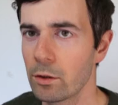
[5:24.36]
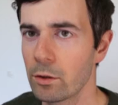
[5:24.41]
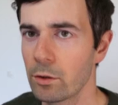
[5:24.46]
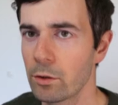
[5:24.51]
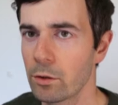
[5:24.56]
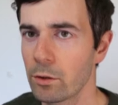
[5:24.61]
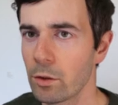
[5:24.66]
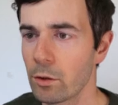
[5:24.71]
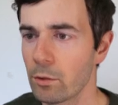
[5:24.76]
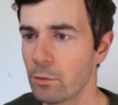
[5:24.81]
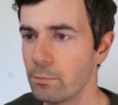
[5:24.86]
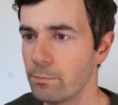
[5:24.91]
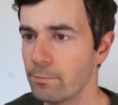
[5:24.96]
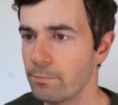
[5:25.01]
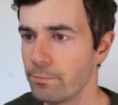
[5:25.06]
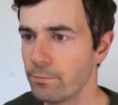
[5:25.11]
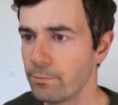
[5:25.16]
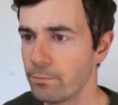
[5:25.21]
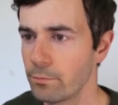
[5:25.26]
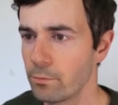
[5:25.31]
So
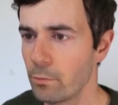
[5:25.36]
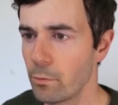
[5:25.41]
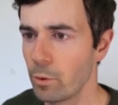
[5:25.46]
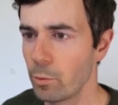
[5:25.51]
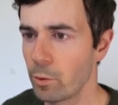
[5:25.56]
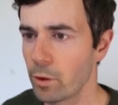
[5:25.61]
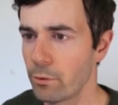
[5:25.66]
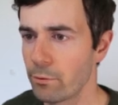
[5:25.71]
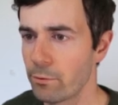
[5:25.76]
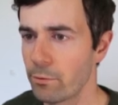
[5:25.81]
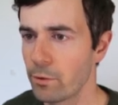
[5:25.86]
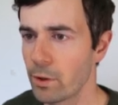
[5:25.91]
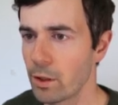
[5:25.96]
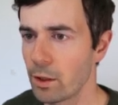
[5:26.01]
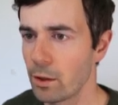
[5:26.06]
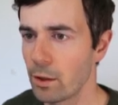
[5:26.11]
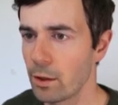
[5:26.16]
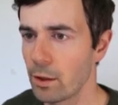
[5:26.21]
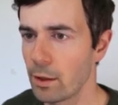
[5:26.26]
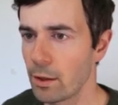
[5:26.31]
we want to
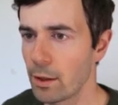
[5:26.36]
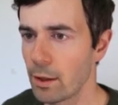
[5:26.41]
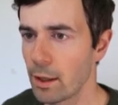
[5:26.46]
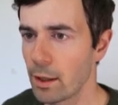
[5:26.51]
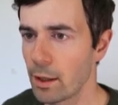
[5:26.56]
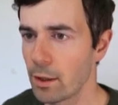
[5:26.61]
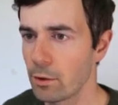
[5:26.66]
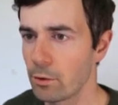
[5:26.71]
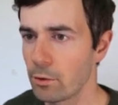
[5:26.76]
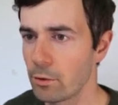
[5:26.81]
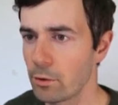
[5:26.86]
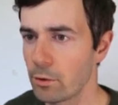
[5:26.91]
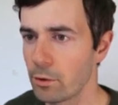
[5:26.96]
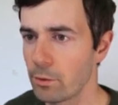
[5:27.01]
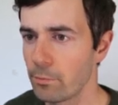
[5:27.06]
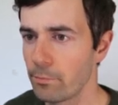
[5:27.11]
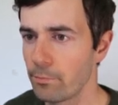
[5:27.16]
fill out